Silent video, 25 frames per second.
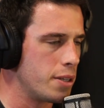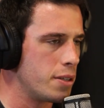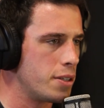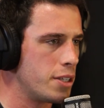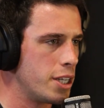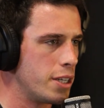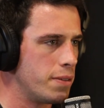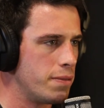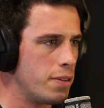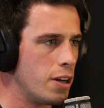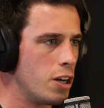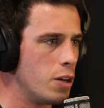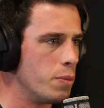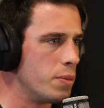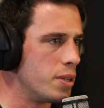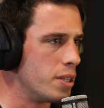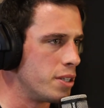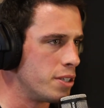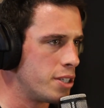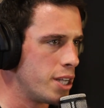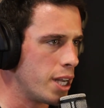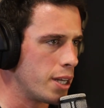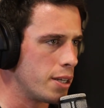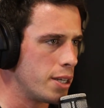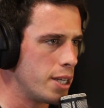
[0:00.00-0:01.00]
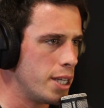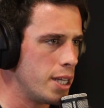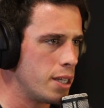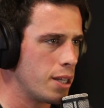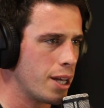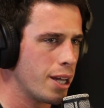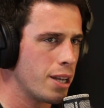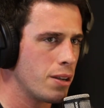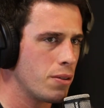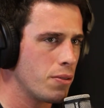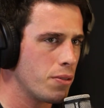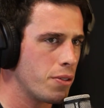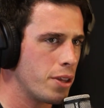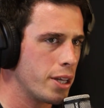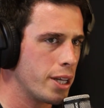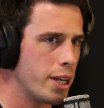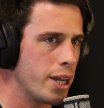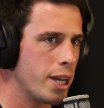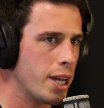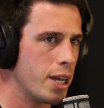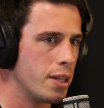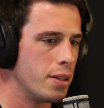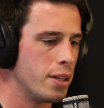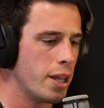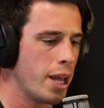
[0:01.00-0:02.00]
development technically, I don't think I
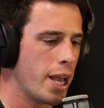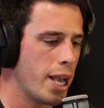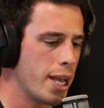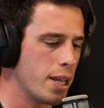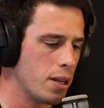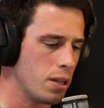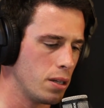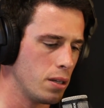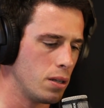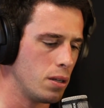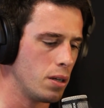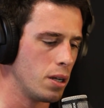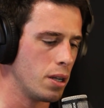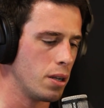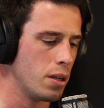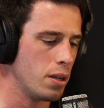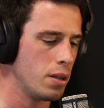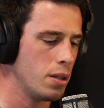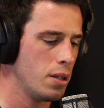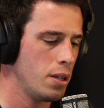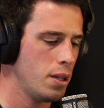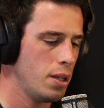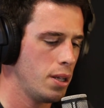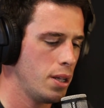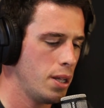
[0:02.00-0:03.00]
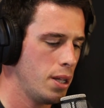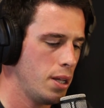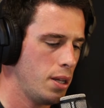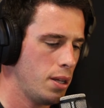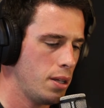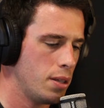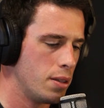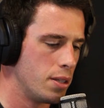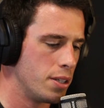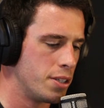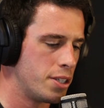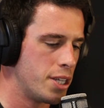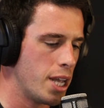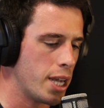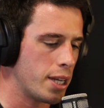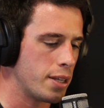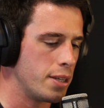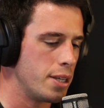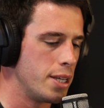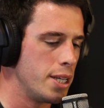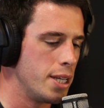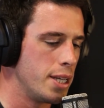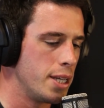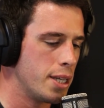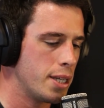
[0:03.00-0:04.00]
had the handle on the
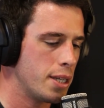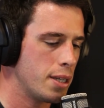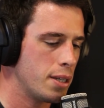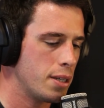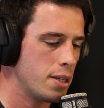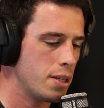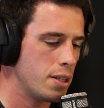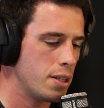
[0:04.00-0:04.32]
technique,